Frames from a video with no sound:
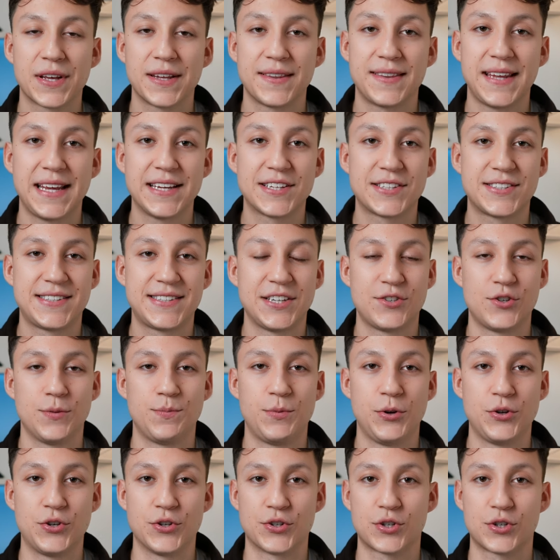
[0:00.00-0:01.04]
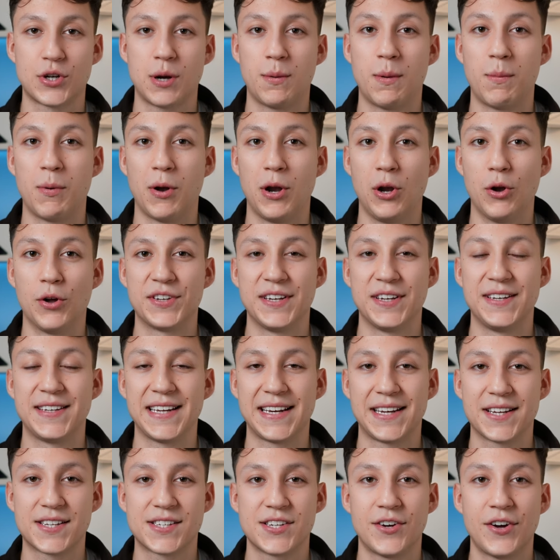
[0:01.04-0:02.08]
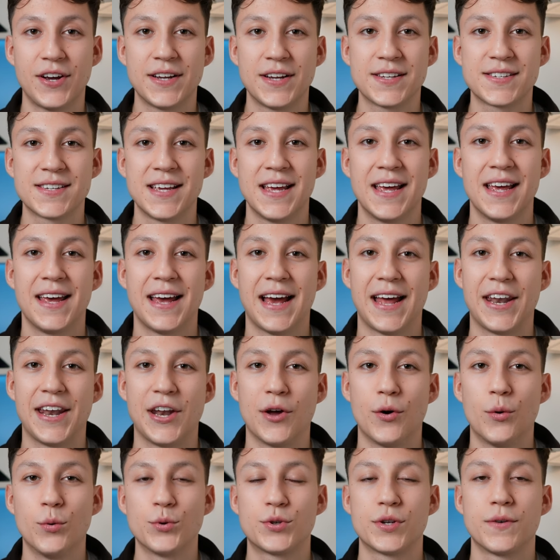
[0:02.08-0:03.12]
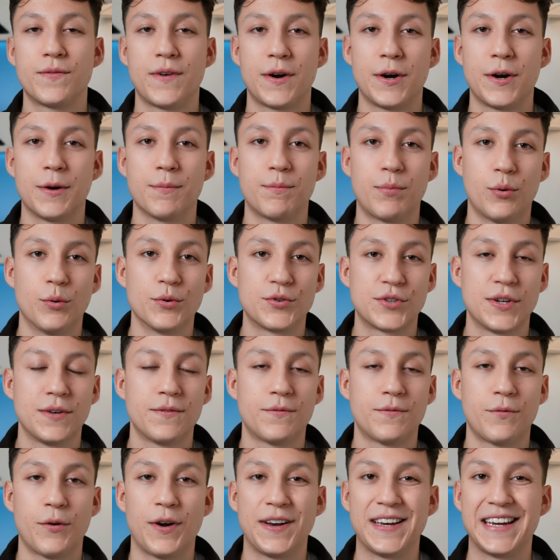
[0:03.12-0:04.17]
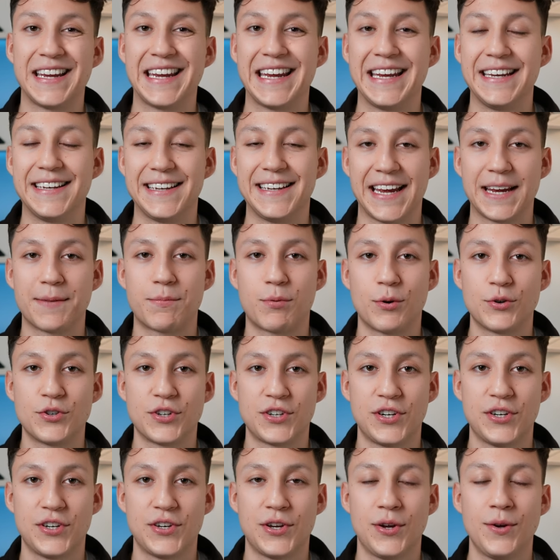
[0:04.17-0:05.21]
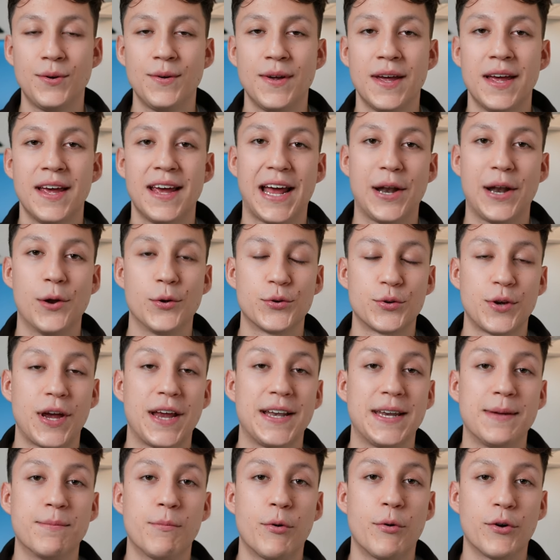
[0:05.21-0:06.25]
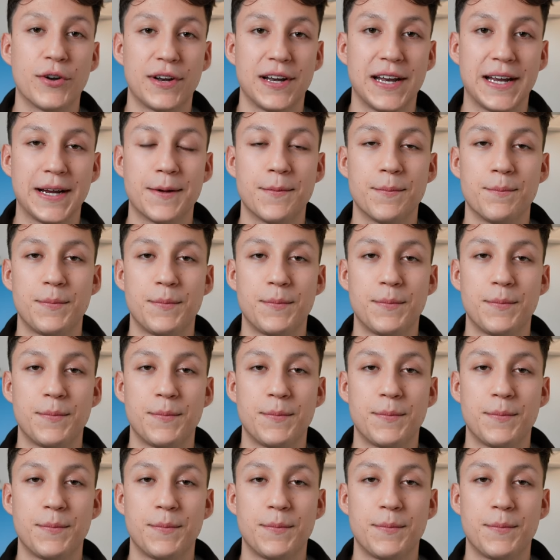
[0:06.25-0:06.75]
These distributions come up a lot in data science, and they're also very important for any EDA project you do, and also any modeling.